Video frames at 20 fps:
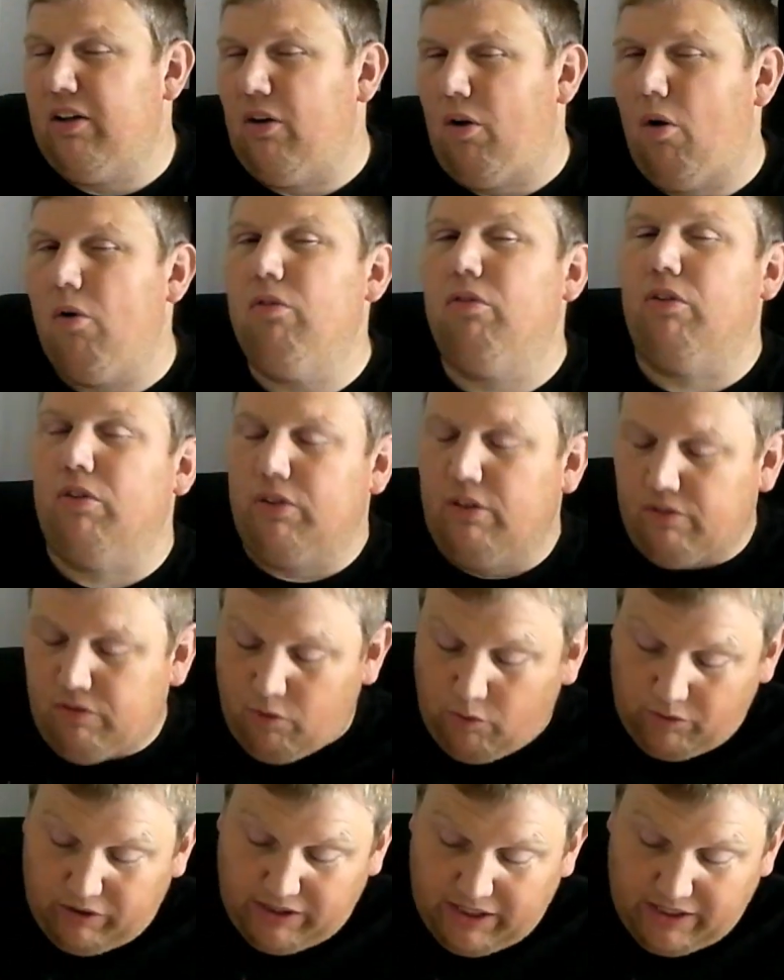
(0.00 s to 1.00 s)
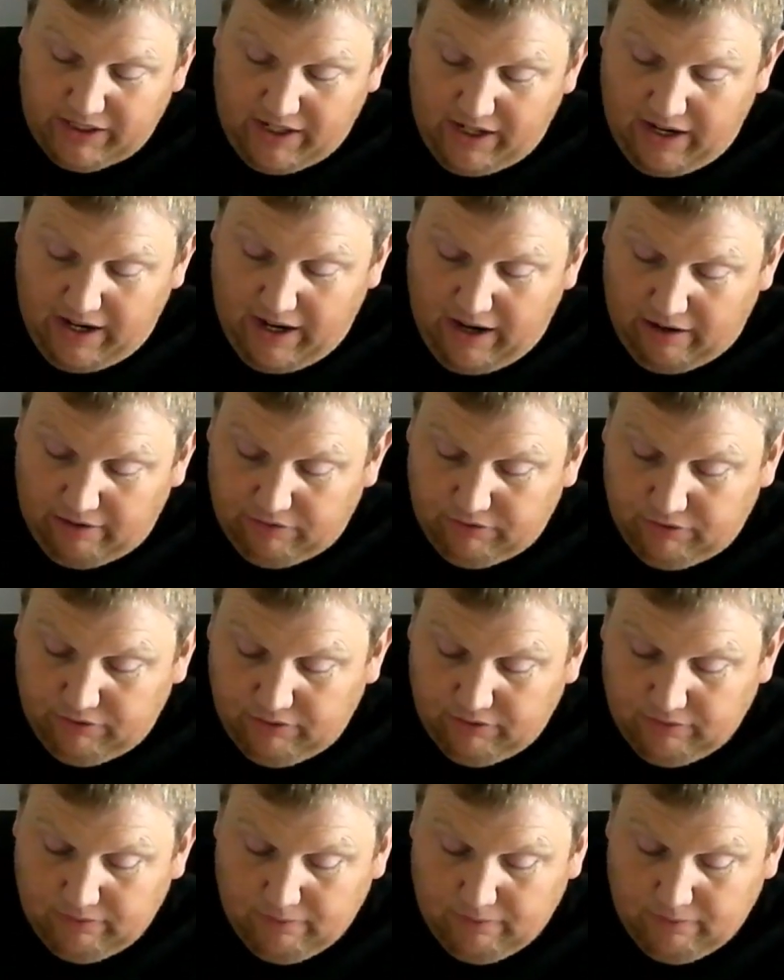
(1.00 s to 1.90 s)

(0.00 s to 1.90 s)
and over on the 48 and a half.